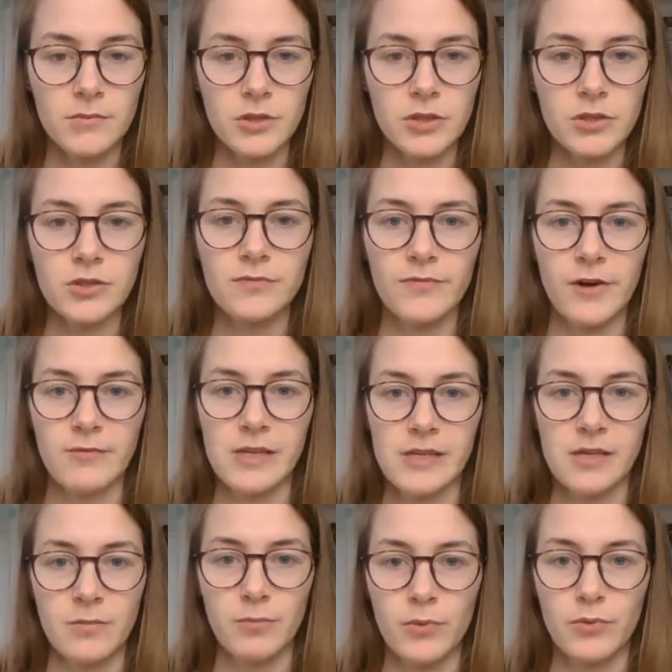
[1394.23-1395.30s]
Just very
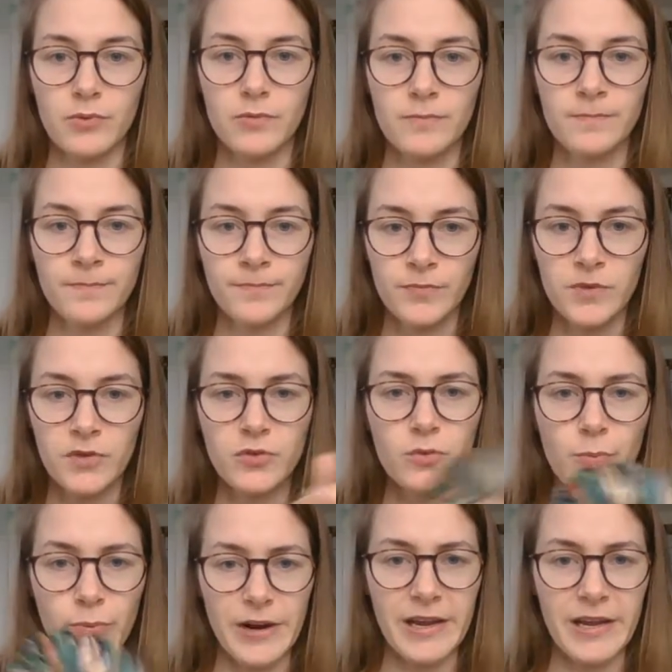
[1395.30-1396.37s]
simple to
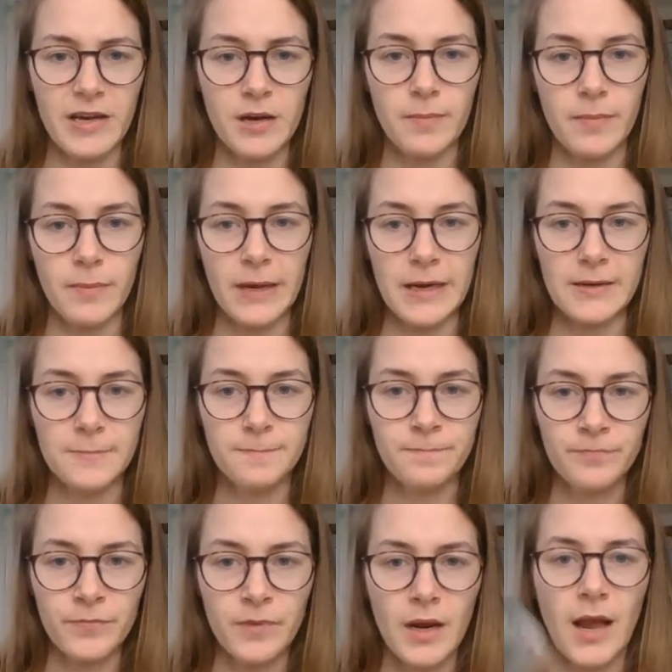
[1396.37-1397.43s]
bring it up a bit.
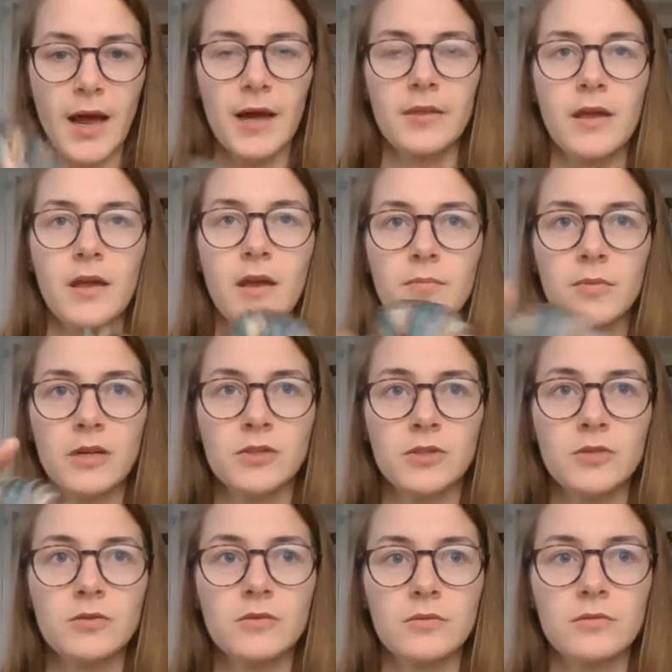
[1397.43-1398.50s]
I think I'm gonna
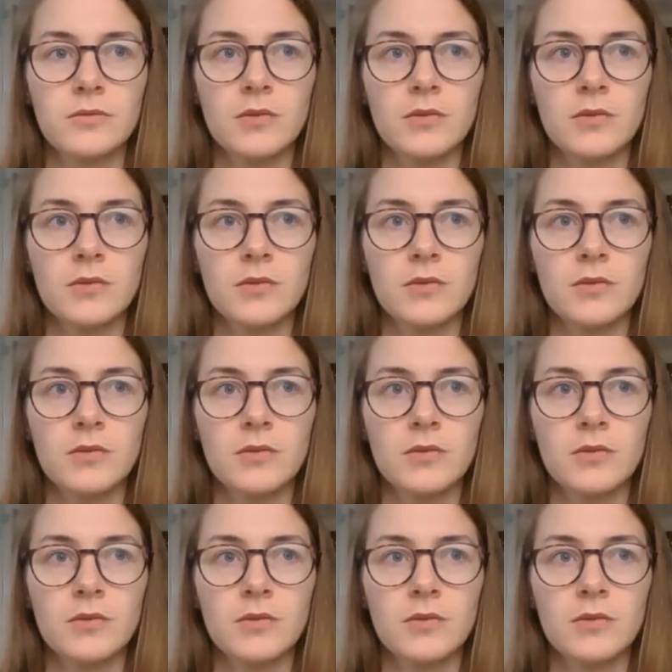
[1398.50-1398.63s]
do